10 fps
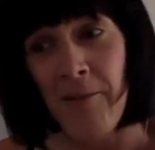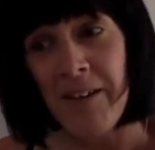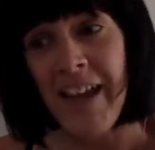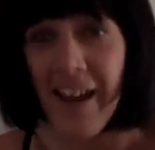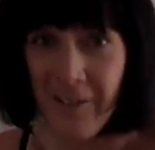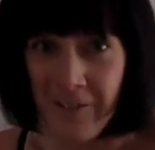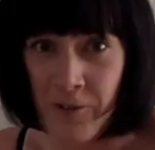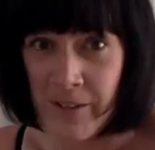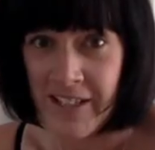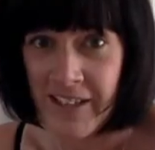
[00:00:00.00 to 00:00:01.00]
yeah, look
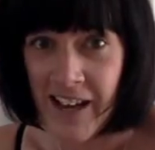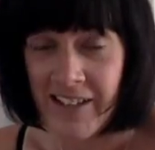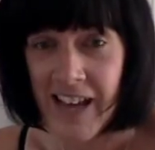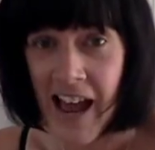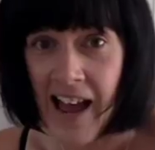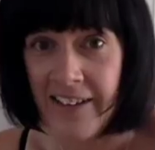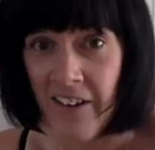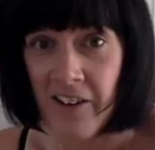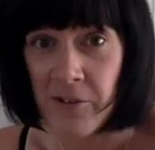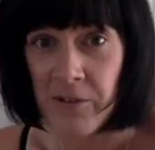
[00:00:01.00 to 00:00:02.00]
forward to that. And
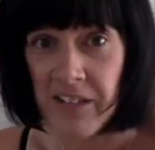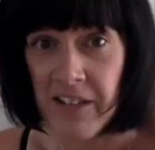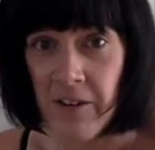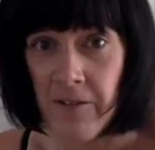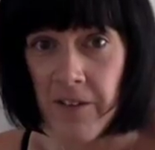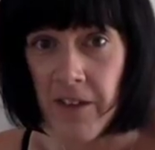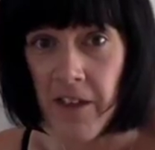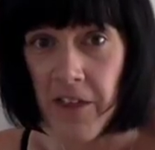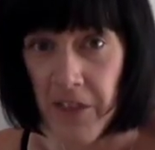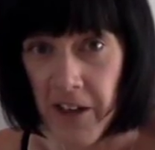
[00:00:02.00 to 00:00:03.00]
I shall see you for the
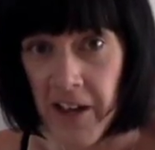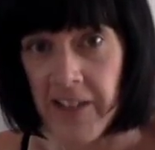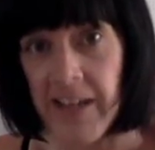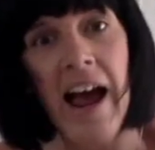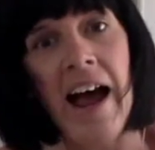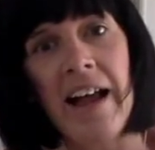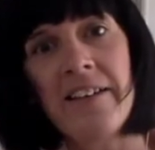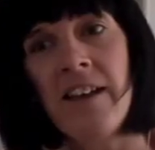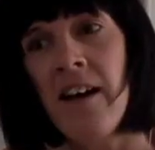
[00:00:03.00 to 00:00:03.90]
third and